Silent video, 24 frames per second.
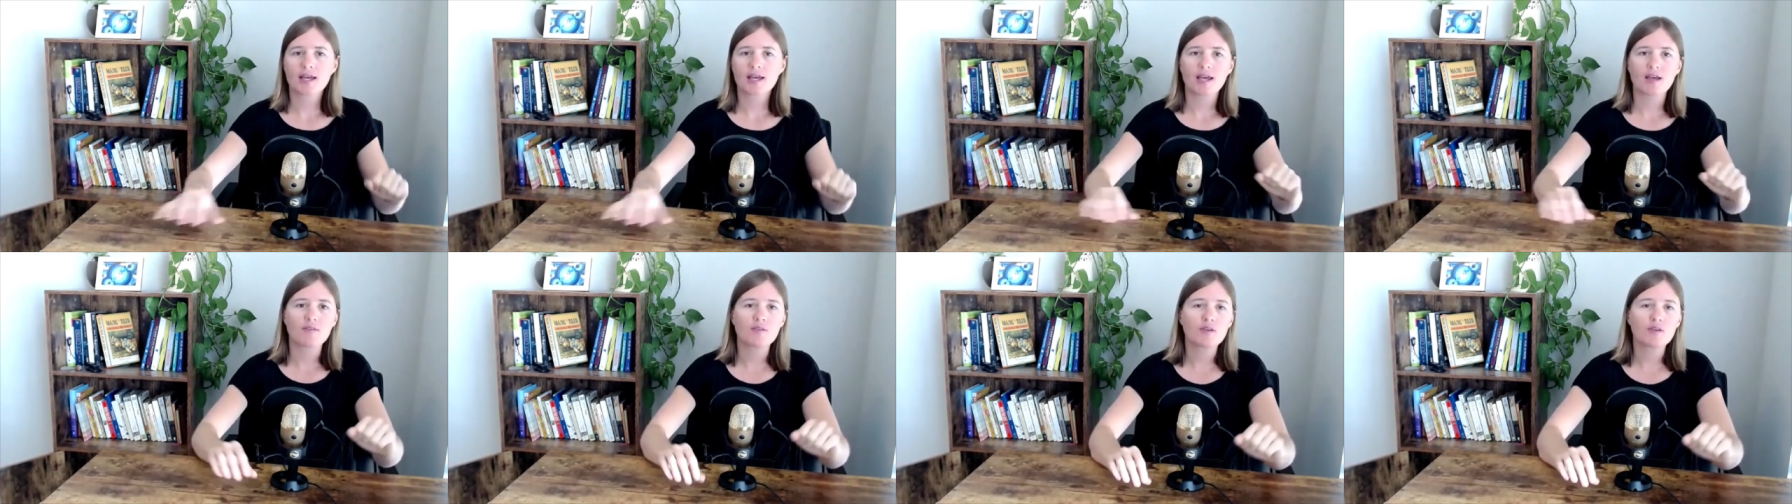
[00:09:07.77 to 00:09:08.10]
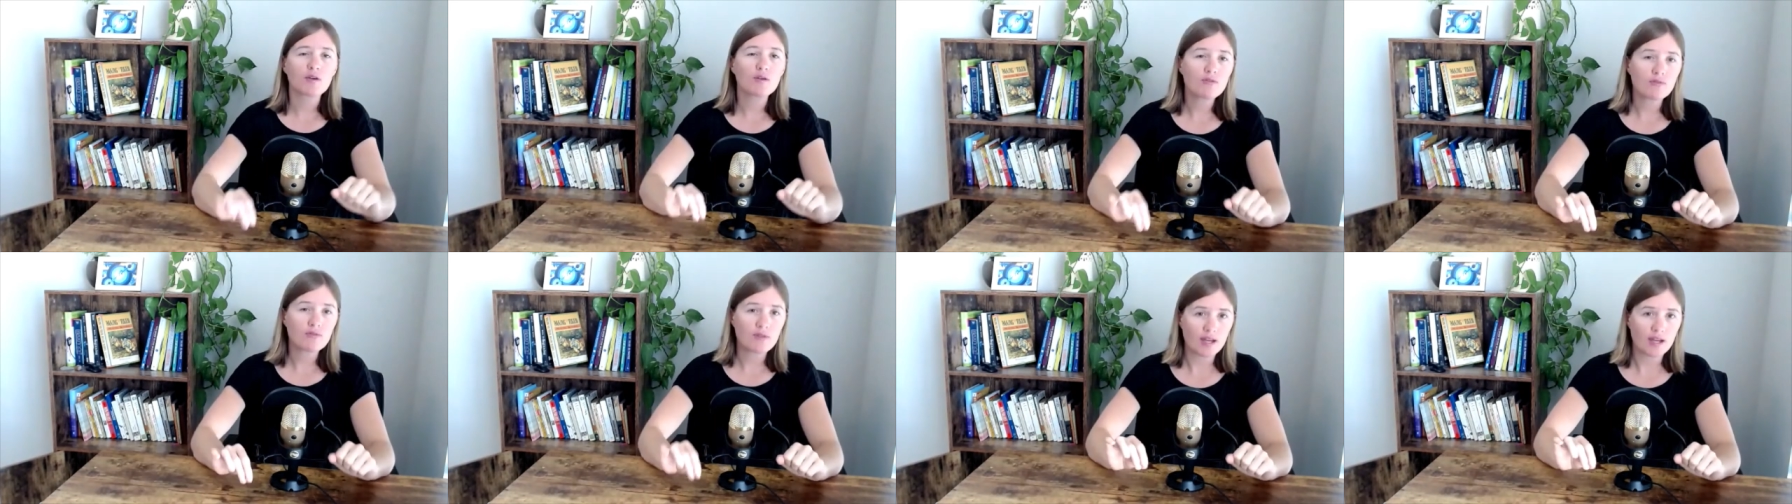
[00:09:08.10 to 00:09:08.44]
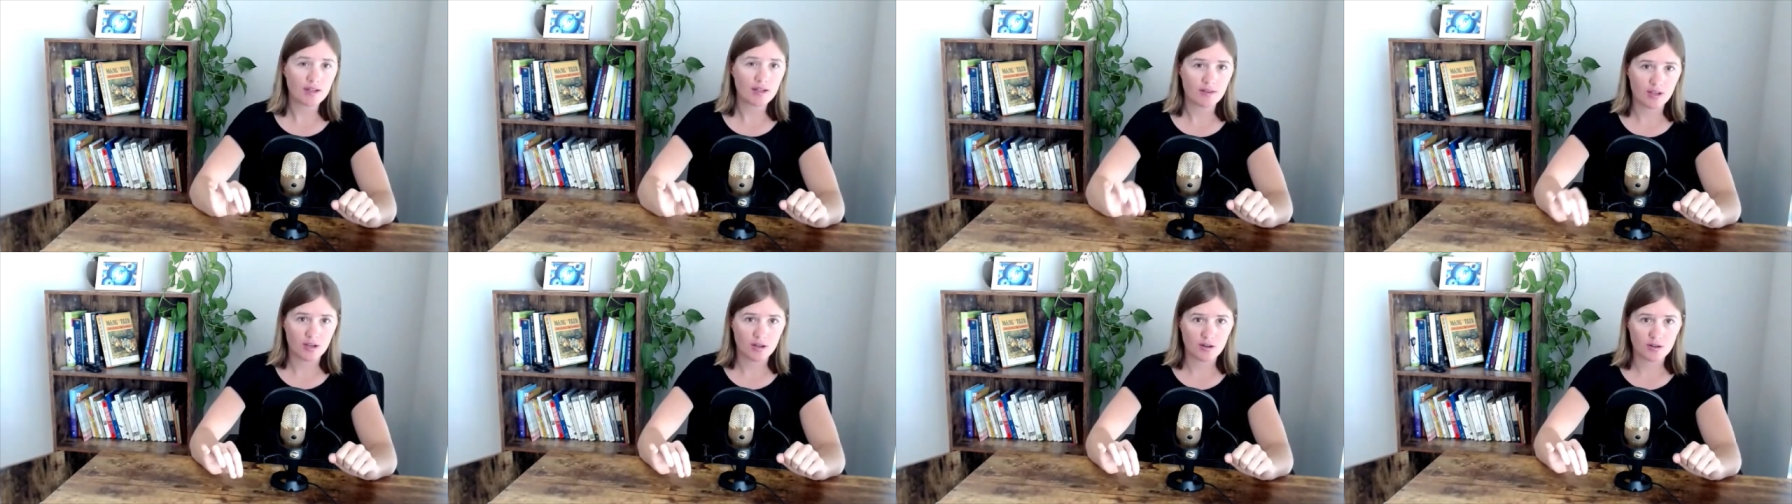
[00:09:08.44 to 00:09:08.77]
If you
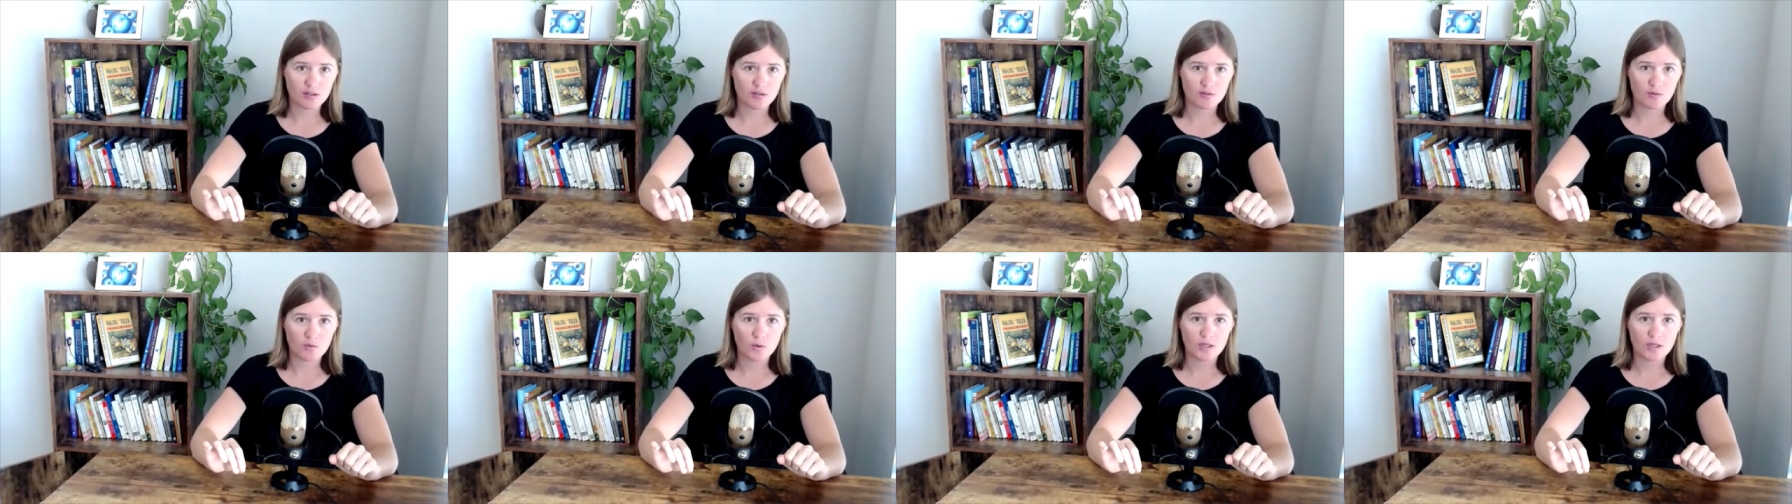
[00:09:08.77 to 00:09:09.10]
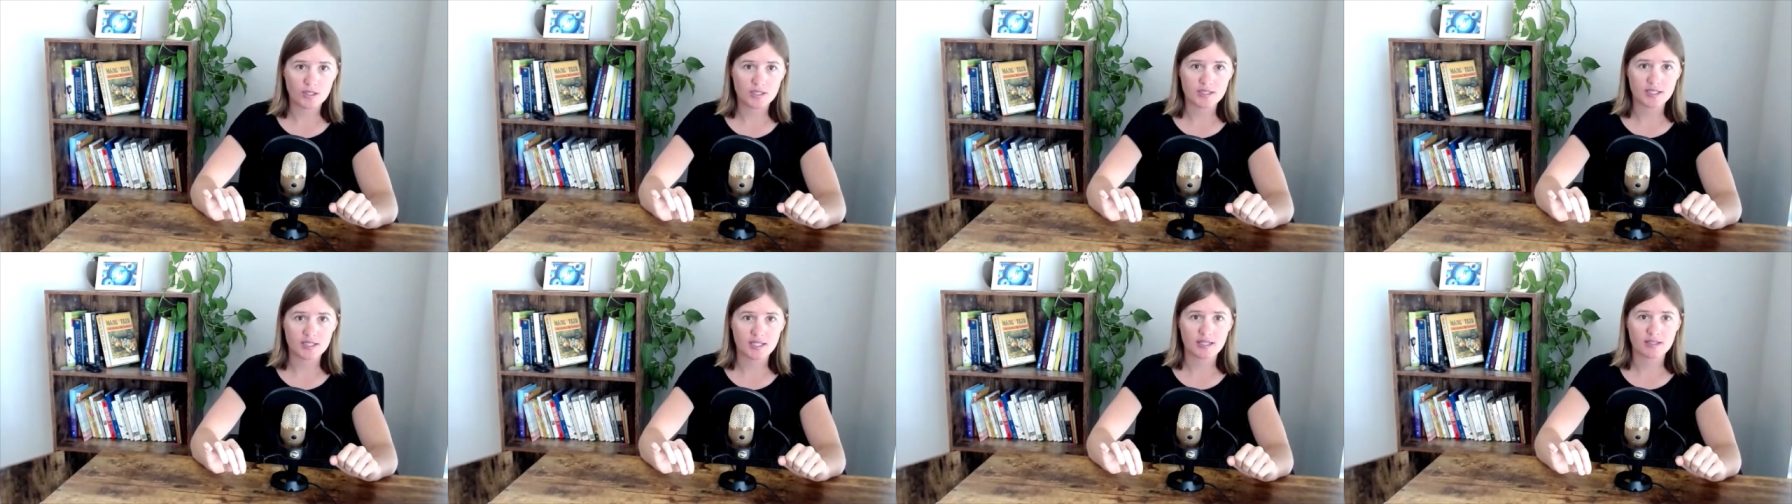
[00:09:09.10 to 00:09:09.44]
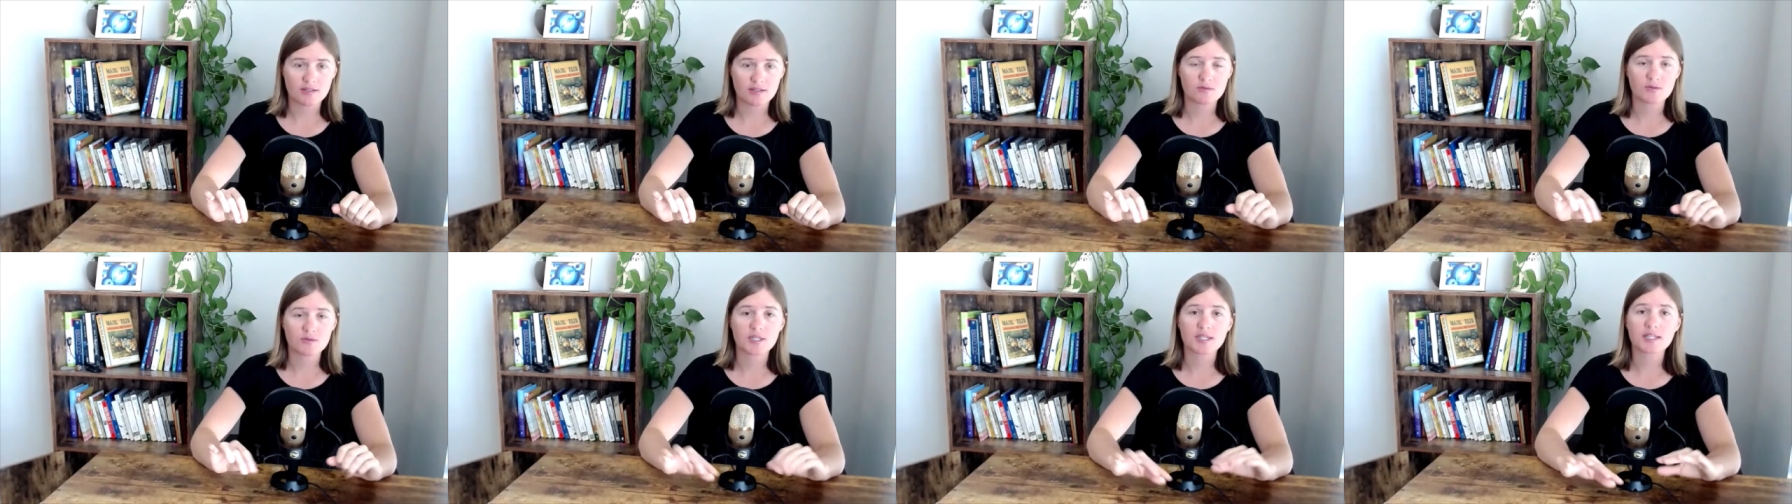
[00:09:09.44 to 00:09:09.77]
find that your divorce
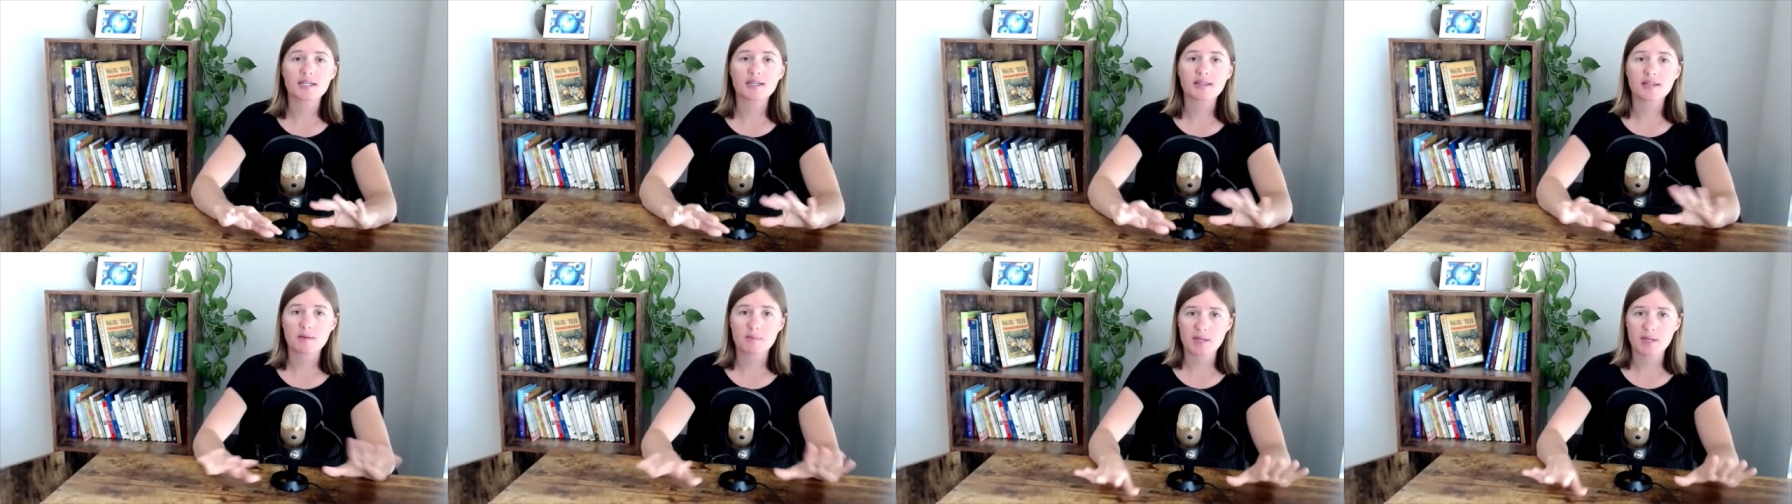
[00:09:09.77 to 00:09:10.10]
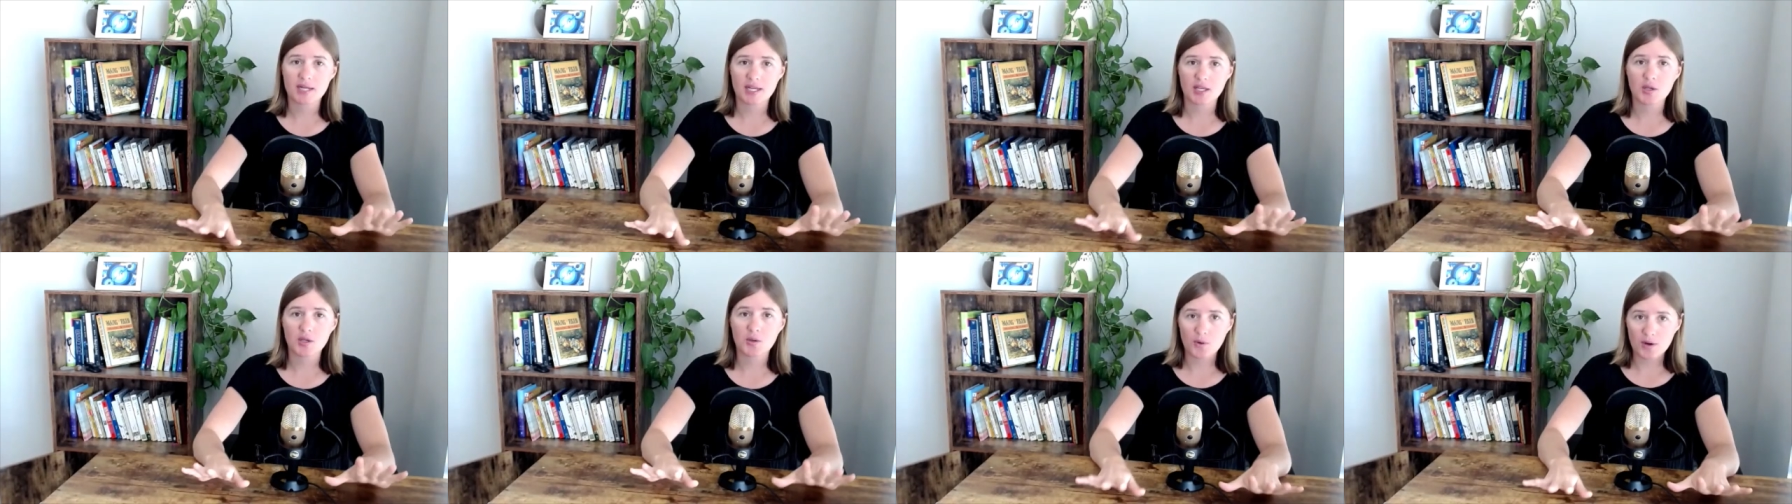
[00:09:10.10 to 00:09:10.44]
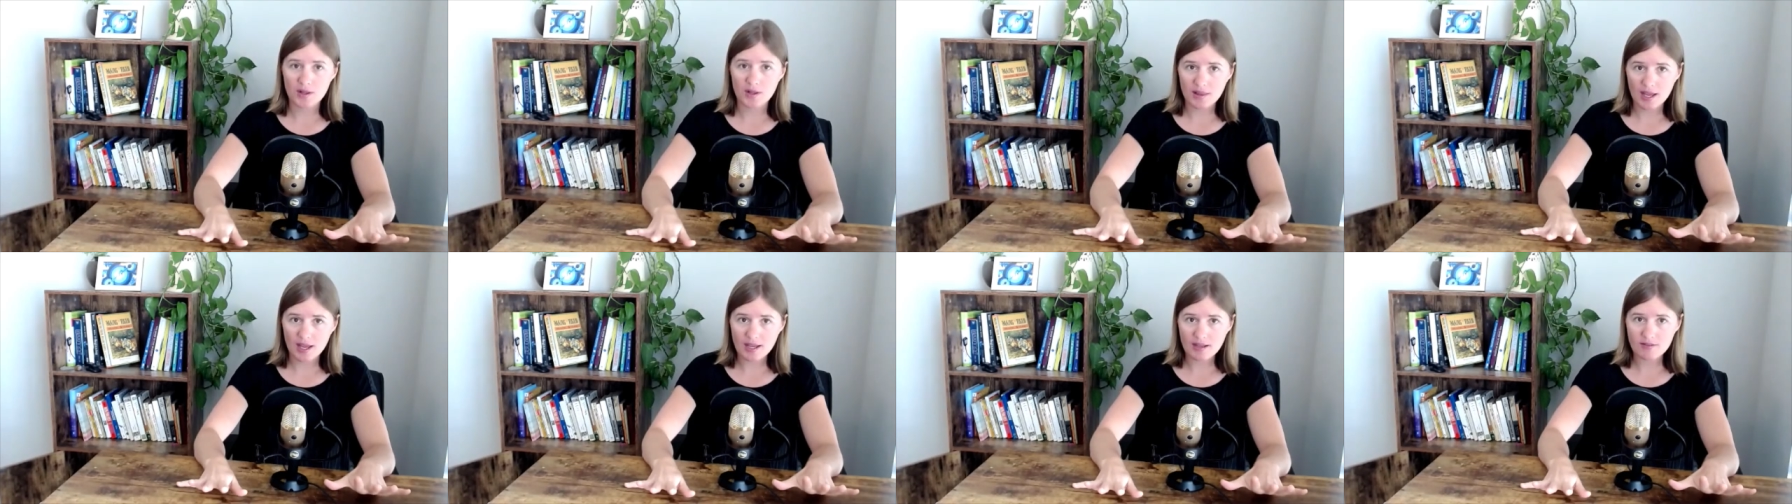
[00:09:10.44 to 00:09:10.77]
is really limiting your
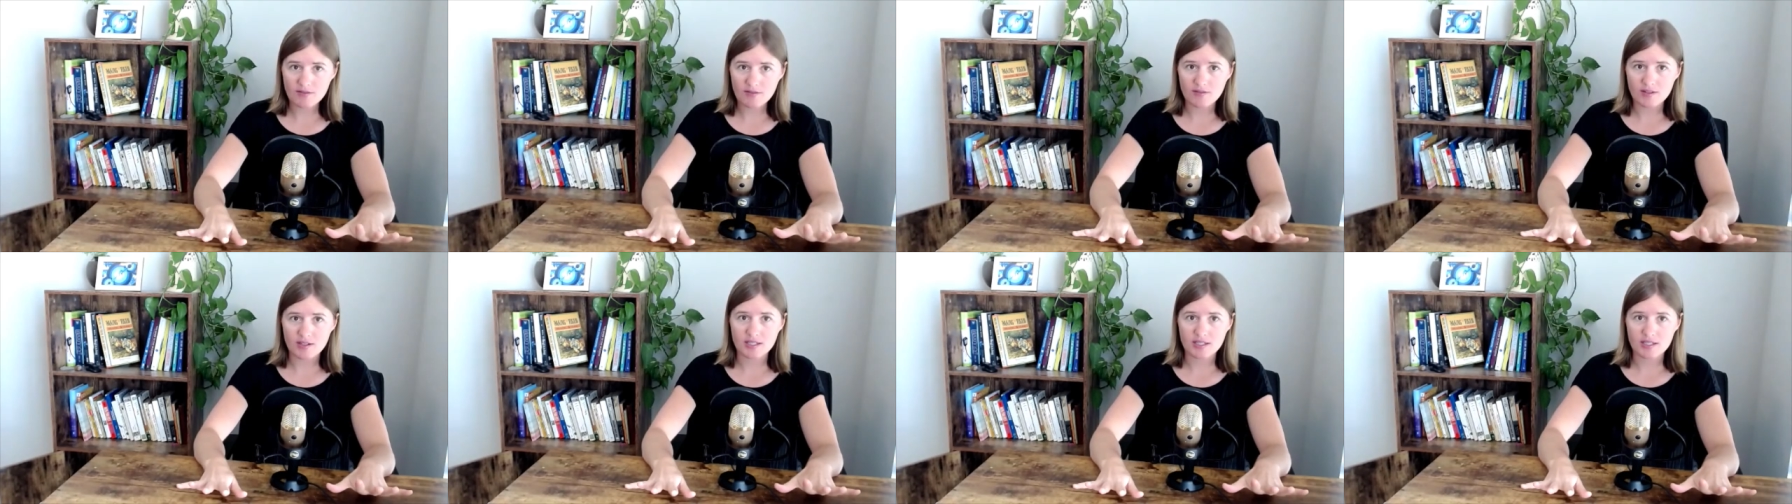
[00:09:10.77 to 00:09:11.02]
life,